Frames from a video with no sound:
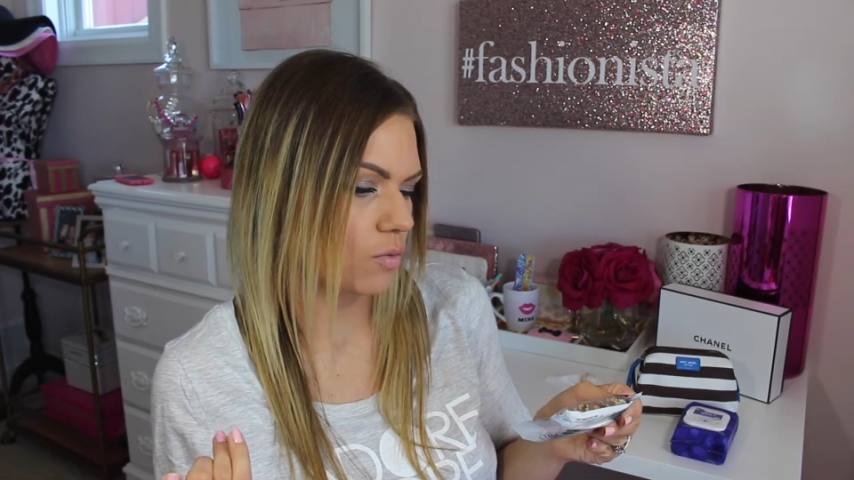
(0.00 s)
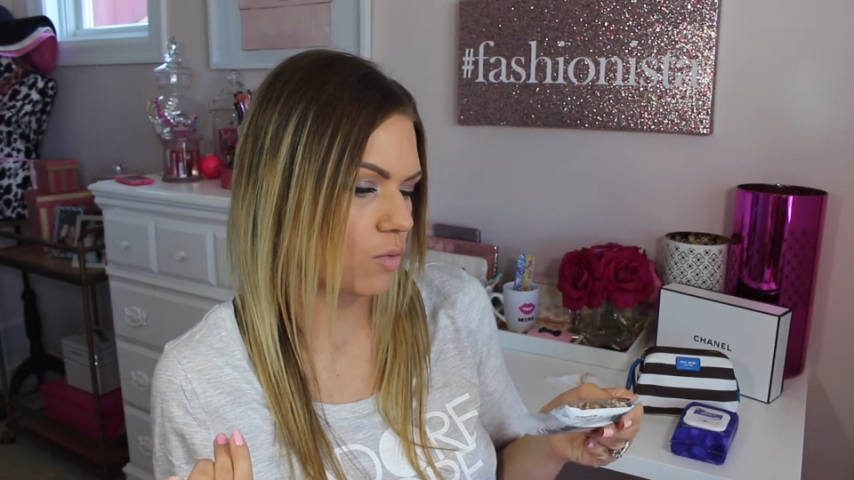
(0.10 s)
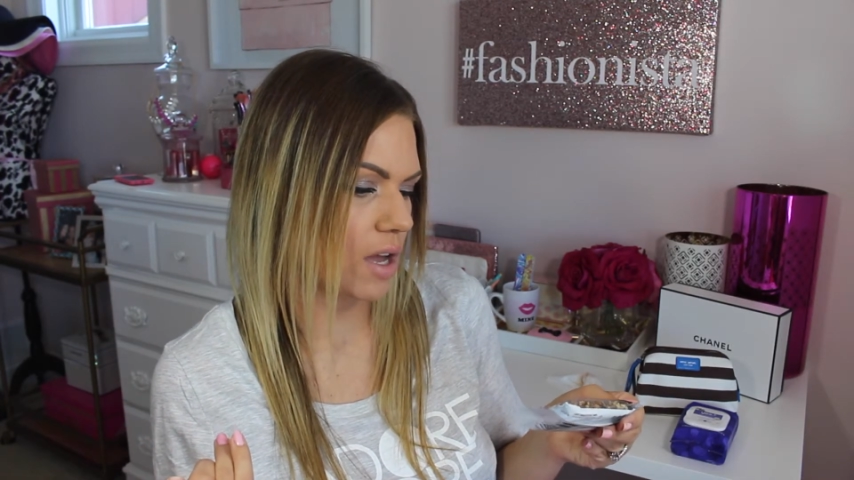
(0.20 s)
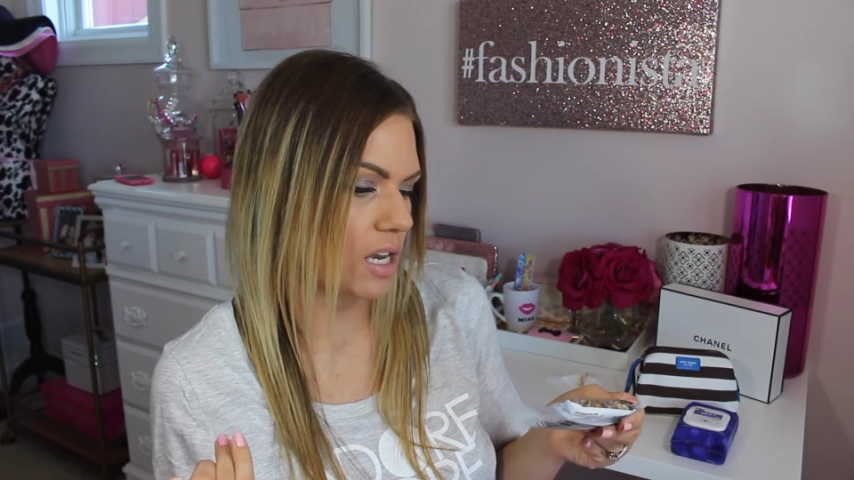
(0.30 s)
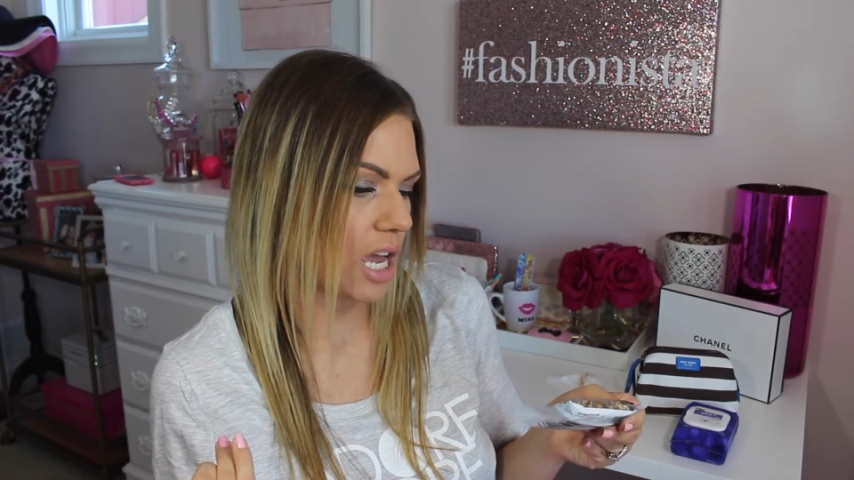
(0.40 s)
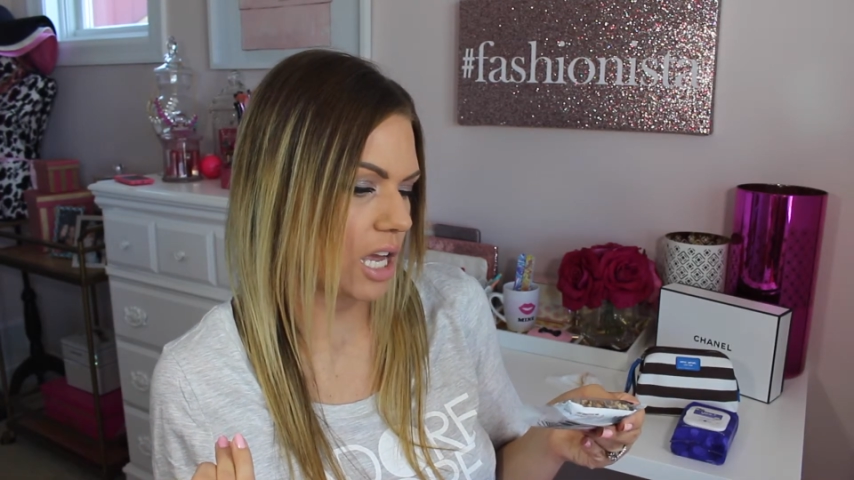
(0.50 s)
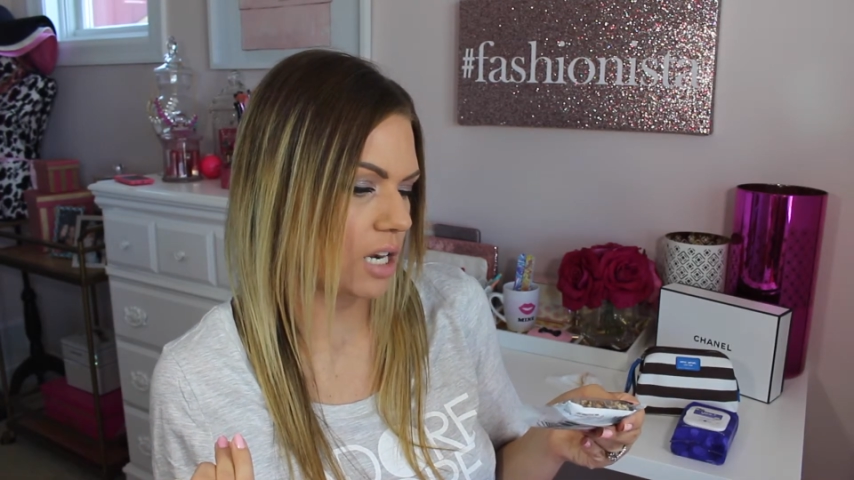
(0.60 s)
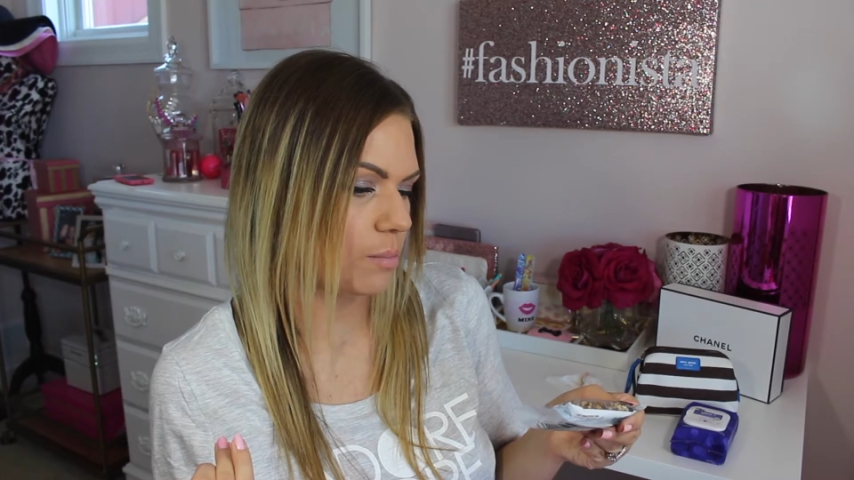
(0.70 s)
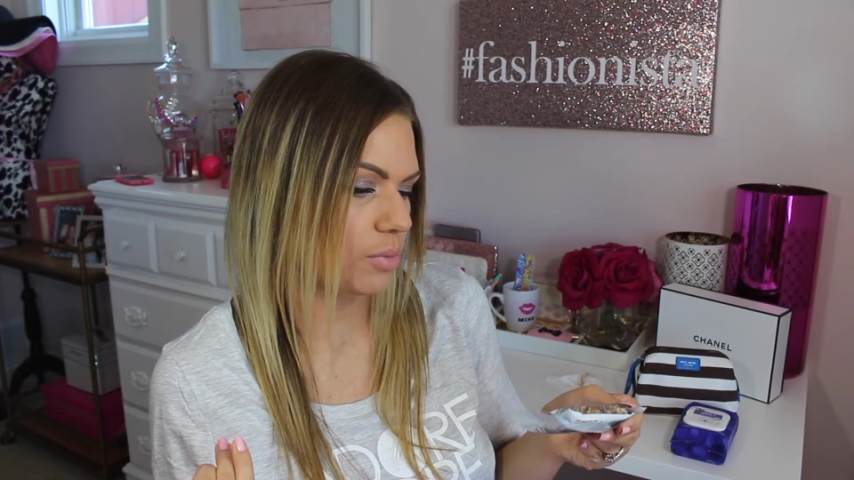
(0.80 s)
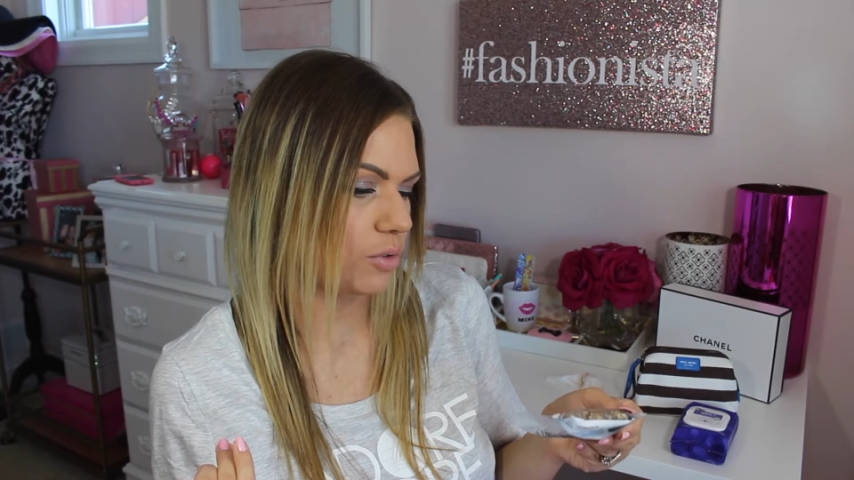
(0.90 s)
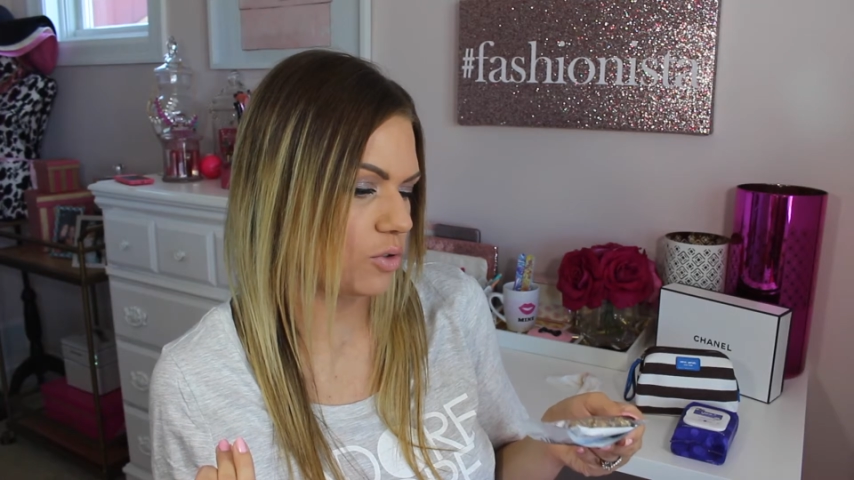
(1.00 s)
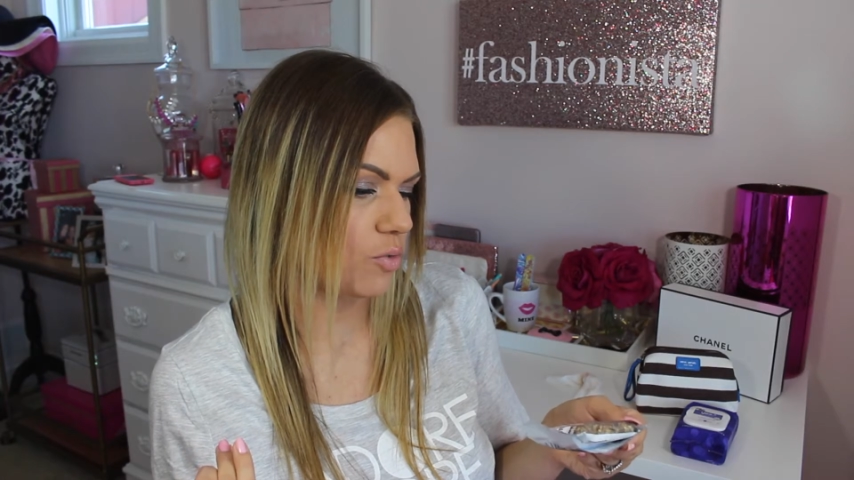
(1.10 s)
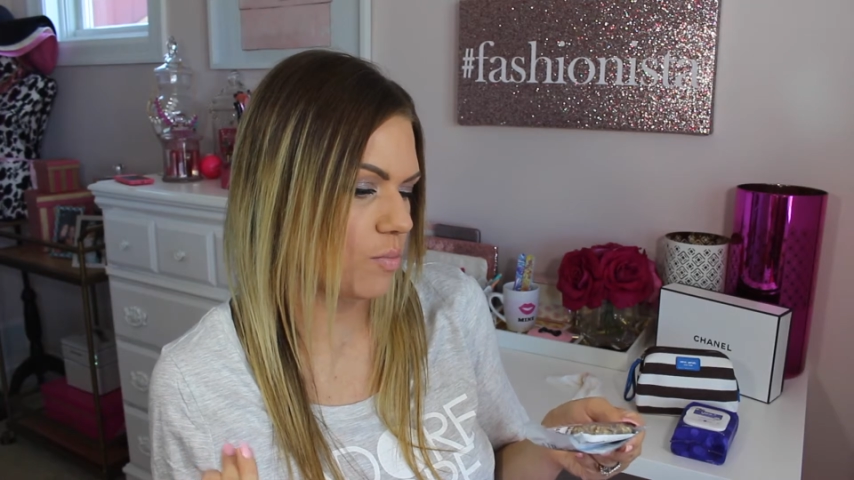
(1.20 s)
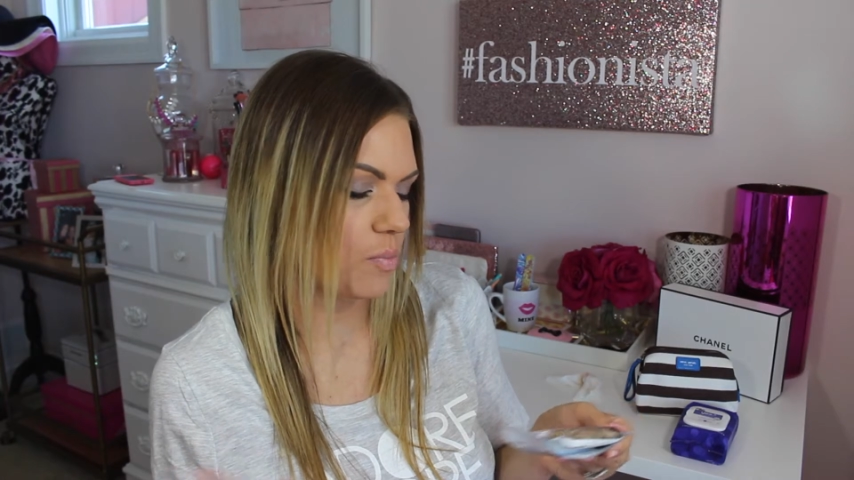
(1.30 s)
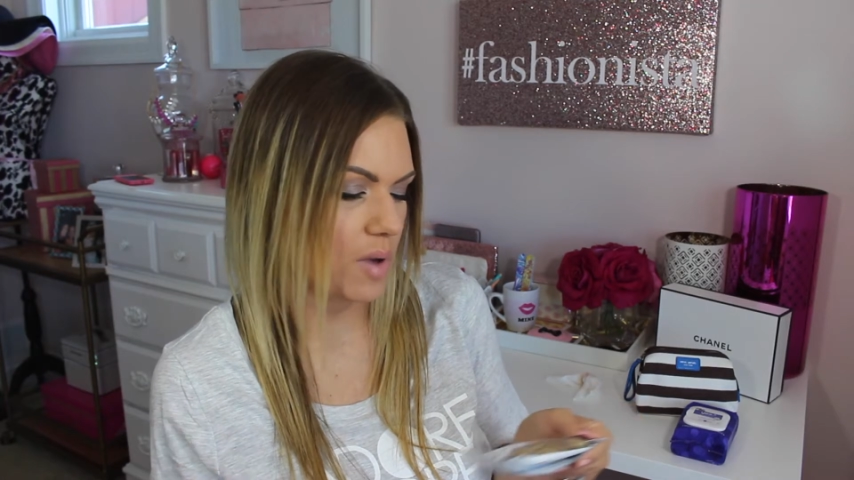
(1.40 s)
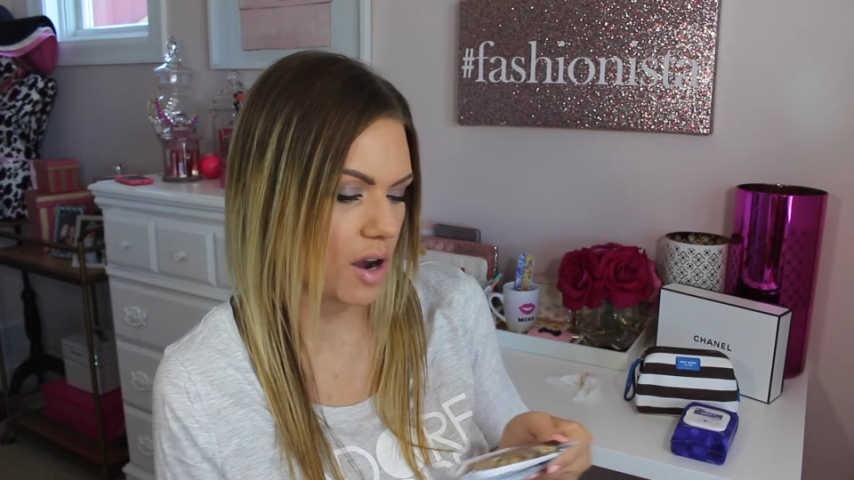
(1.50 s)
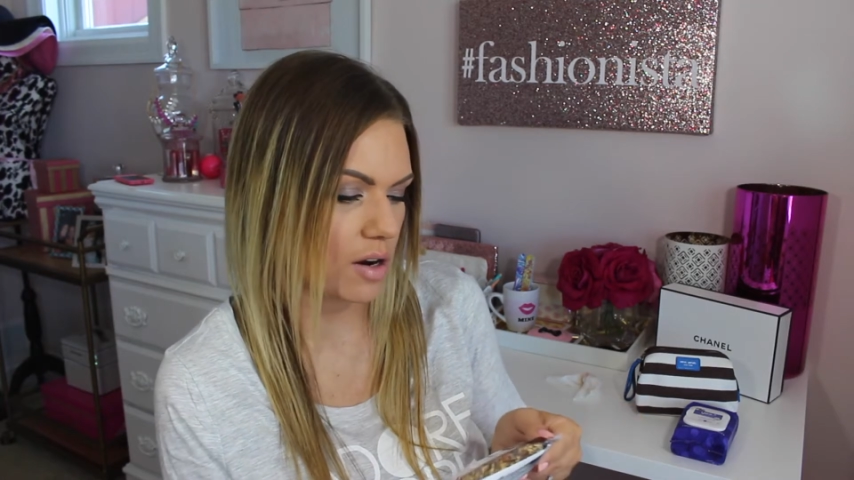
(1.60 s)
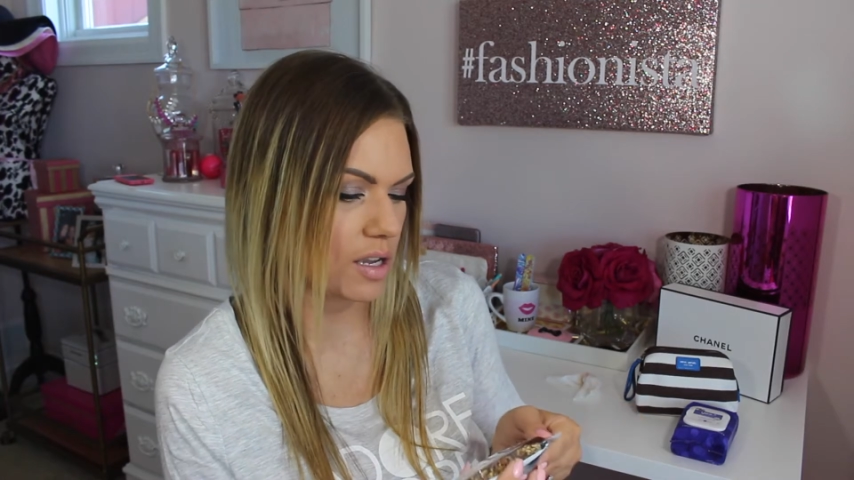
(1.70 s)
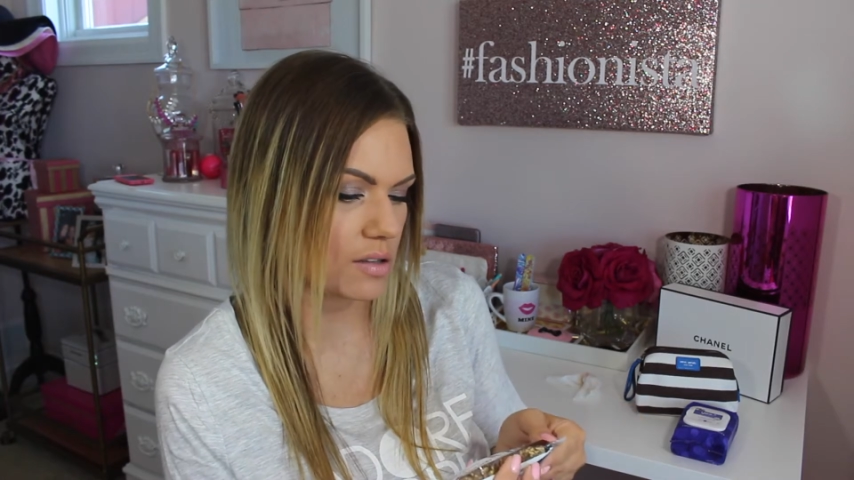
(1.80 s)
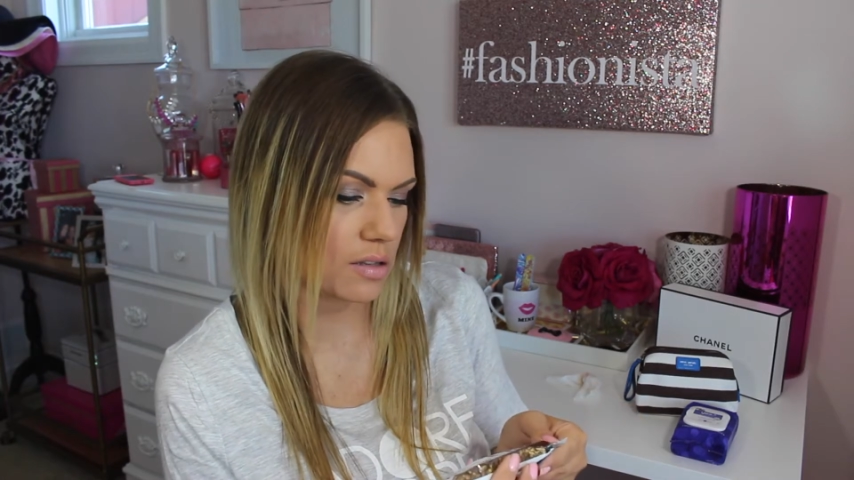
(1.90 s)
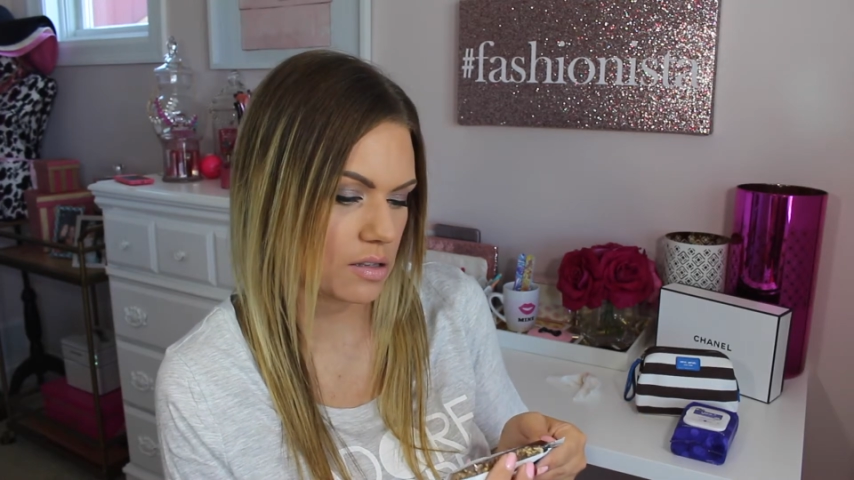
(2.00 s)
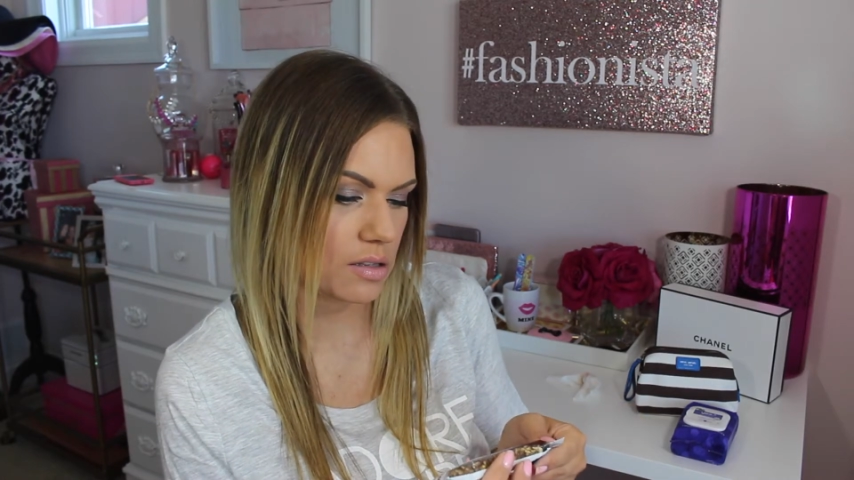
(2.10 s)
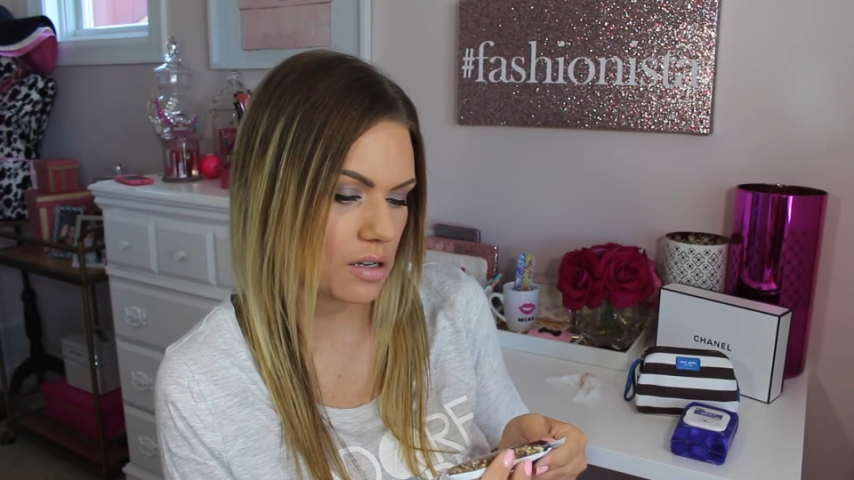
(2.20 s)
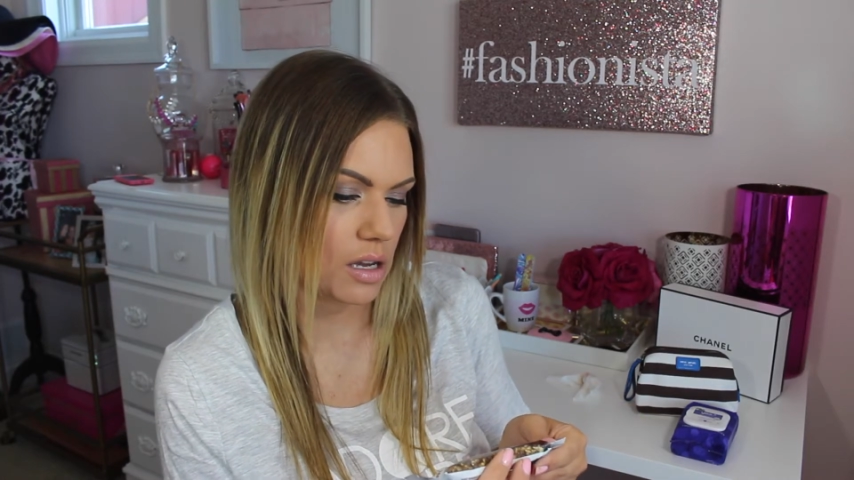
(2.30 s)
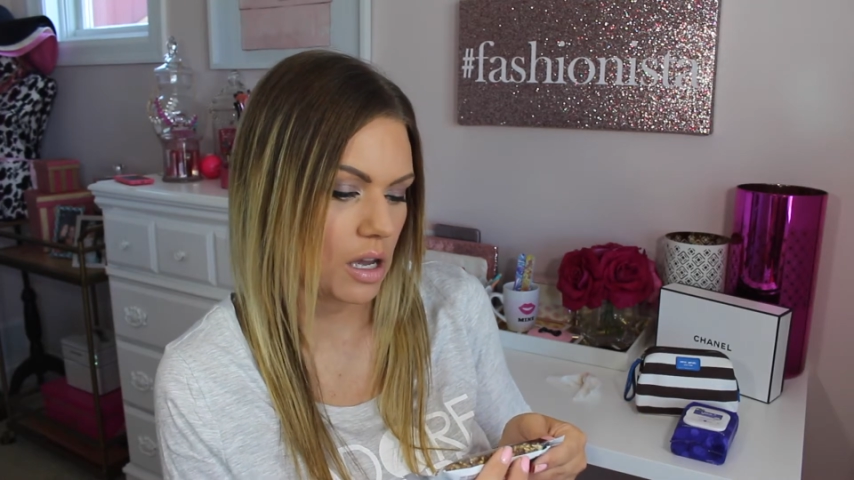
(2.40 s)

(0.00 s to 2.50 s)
red and blueberries,